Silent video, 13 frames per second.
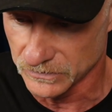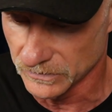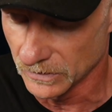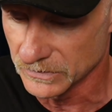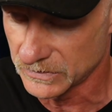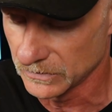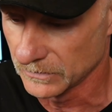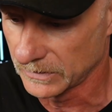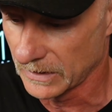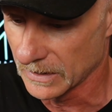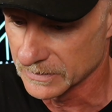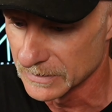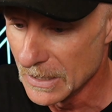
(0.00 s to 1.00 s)
Those two
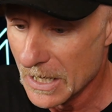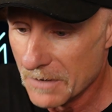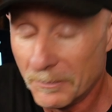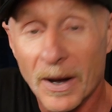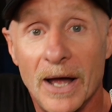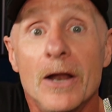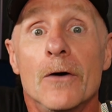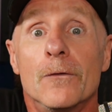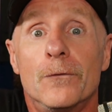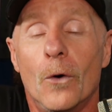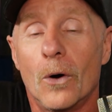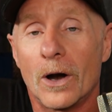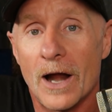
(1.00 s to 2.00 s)
things. But
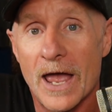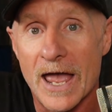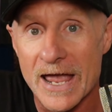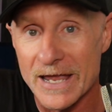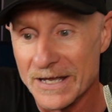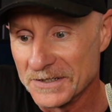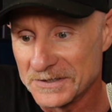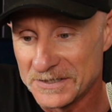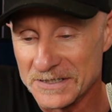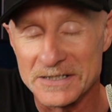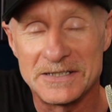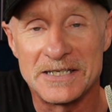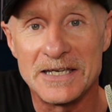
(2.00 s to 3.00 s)
for a
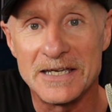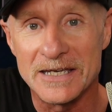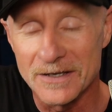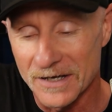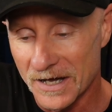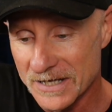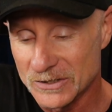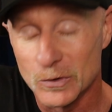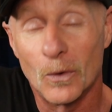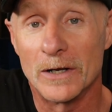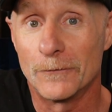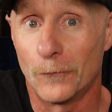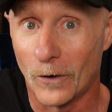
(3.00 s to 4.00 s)
TT, a
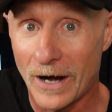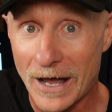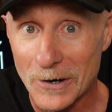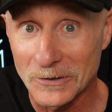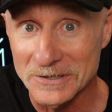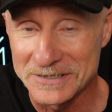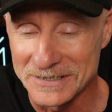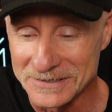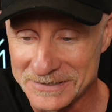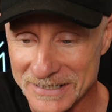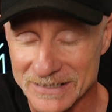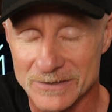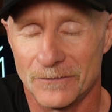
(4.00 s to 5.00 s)
24-hour
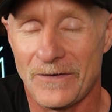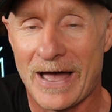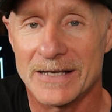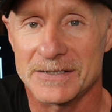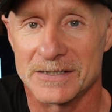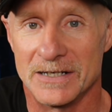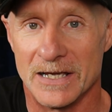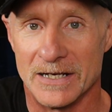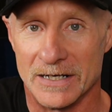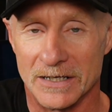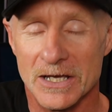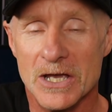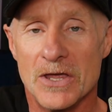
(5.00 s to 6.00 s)
TT, it's
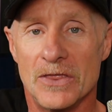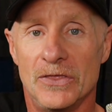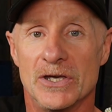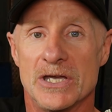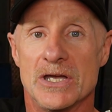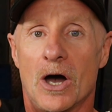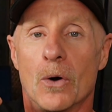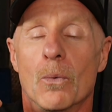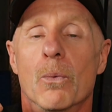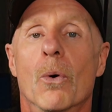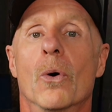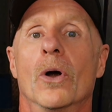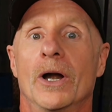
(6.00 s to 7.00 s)
fascinating. The
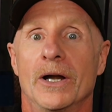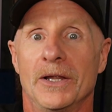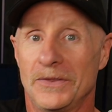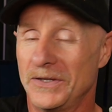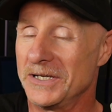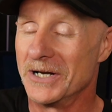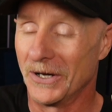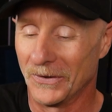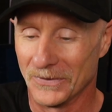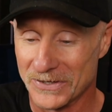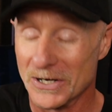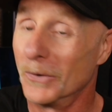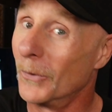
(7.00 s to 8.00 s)

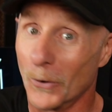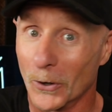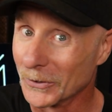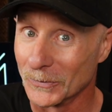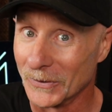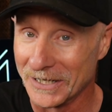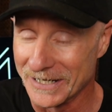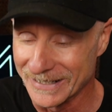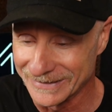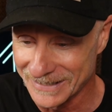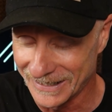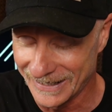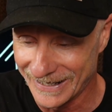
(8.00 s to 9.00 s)

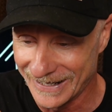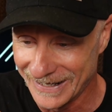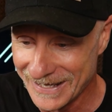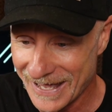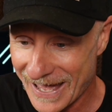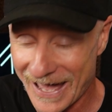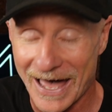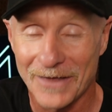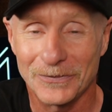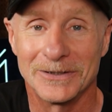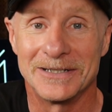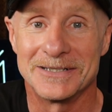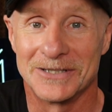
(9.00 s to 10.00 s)
award-winning
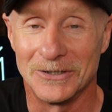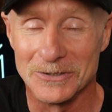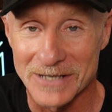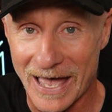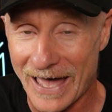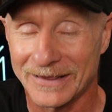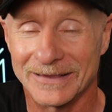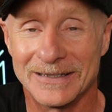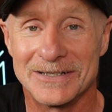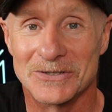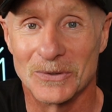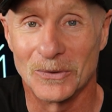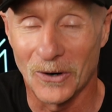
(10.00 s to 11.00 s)
athletes, those
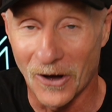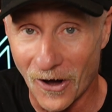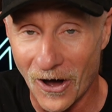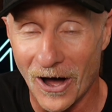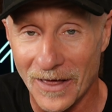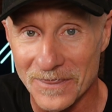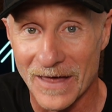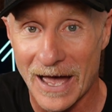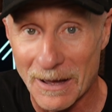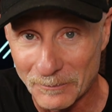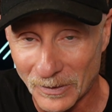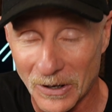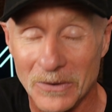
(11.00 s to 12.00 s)
athletes who are on
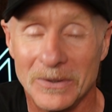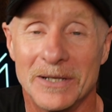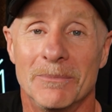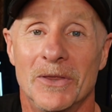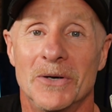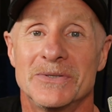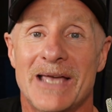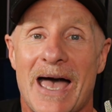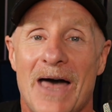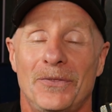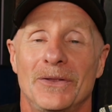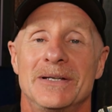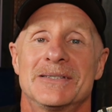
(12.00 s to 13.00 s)
that podium, those
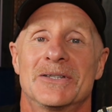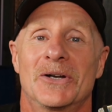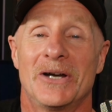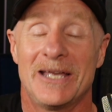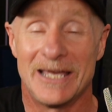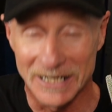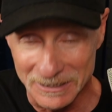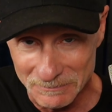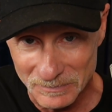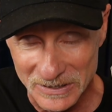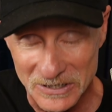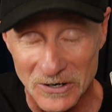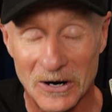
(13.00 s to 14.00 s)
athletes that are hitting
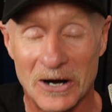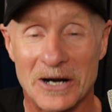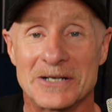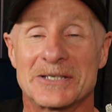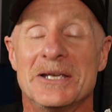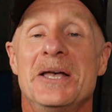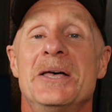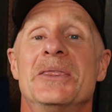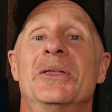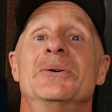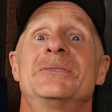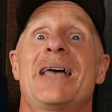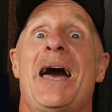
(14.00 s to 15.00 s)
PRs,
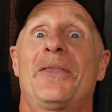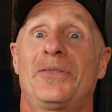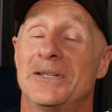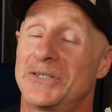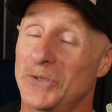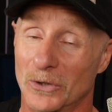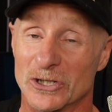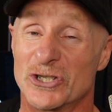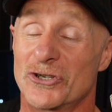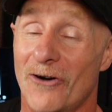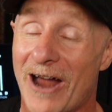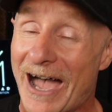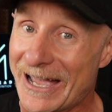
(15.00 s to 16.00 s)
those athletes who are
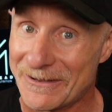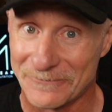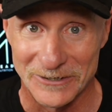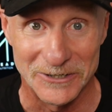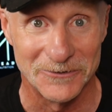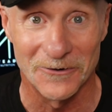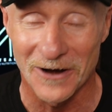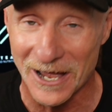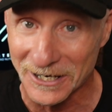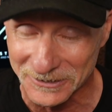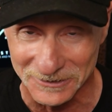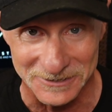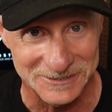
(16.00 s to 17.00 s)
driving
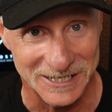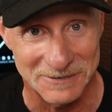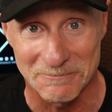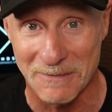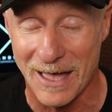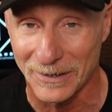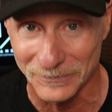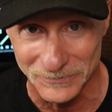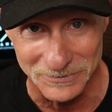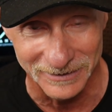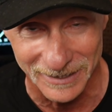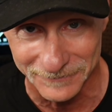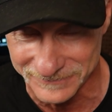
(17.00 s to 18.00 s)
records like
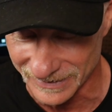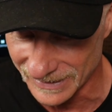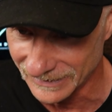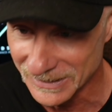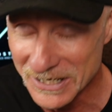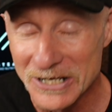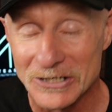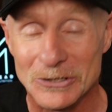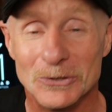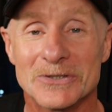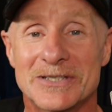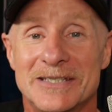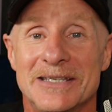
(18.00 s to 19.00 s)
Matthew Left Hand,
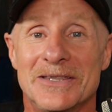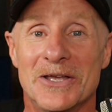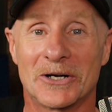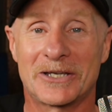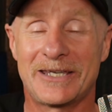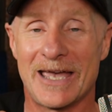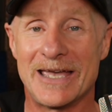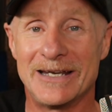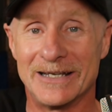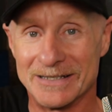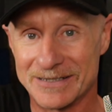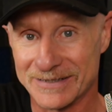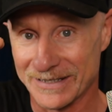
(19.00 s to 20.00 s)
you'll see their
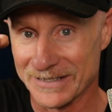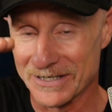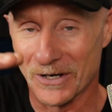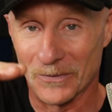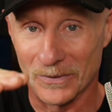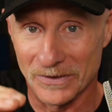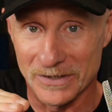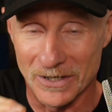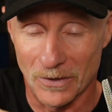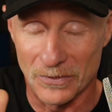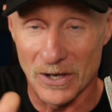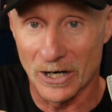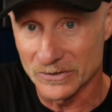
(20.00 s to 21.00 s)
cadence,
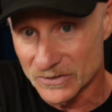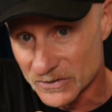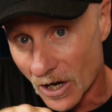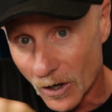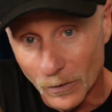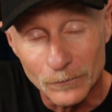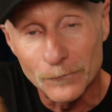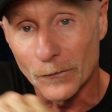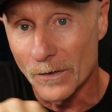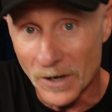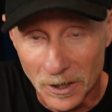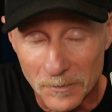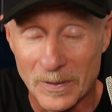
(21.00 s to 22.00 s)
their zone for
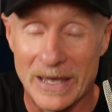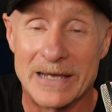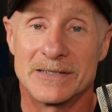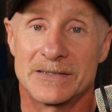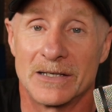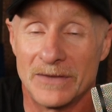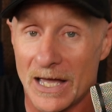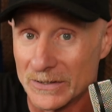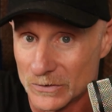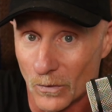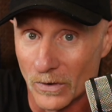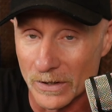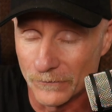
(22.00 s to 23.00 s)
their pacing, that
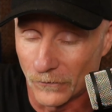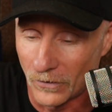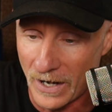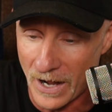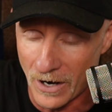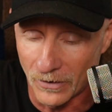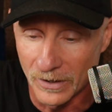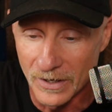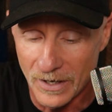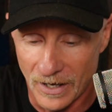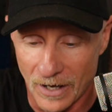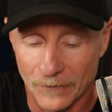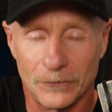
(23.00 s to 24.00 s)
24-hour
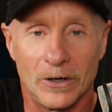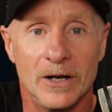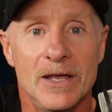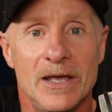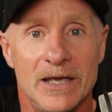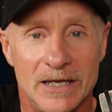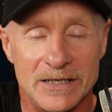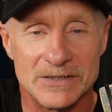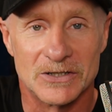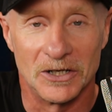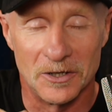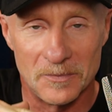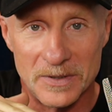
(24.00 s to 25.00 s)
effort is
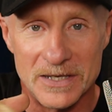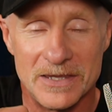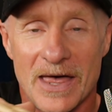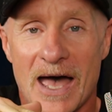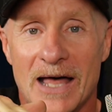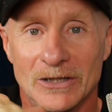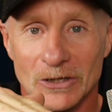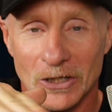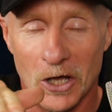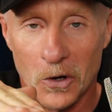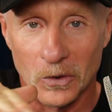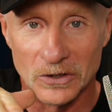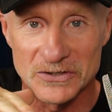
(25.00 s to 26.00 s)
going to be that
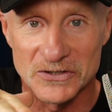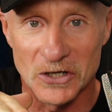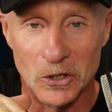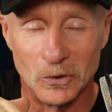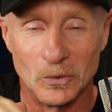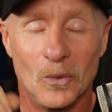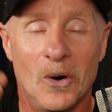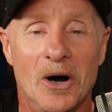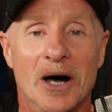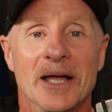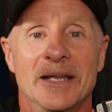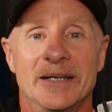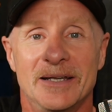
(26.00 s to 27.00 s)
lower zone
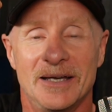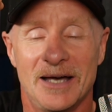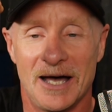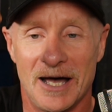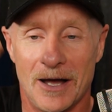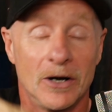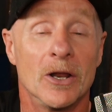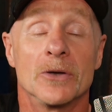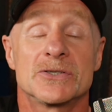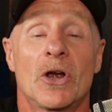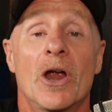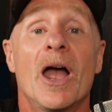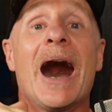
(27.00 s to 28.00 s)
1,
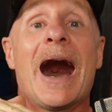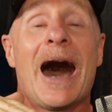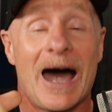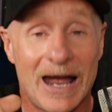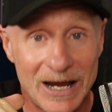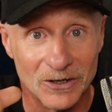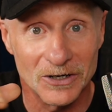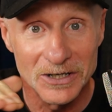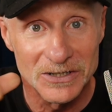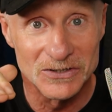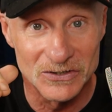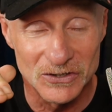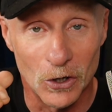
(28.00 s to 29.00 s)
higher
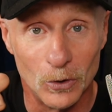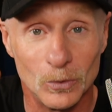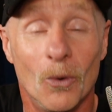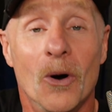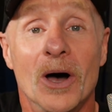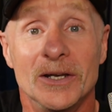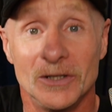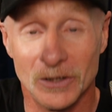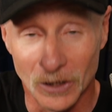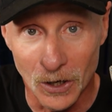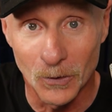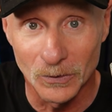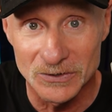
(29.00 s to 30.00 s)
zone 1,
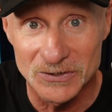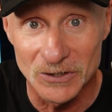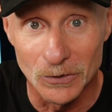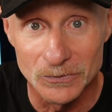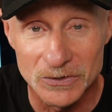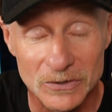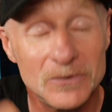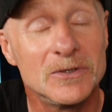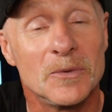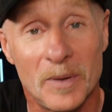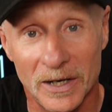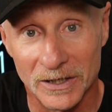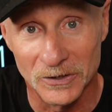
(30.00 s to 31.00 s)
lower zone 2,
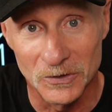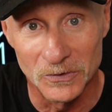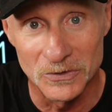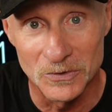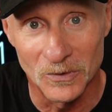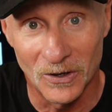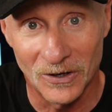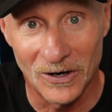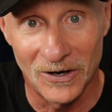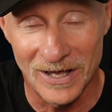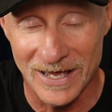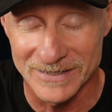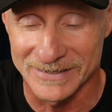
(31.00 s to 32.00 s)
depending who you
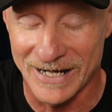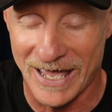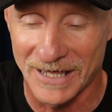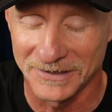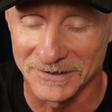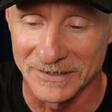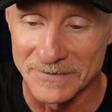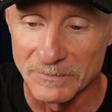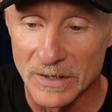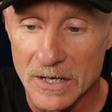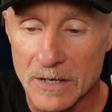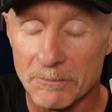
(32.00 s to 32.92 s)
are as an athlete.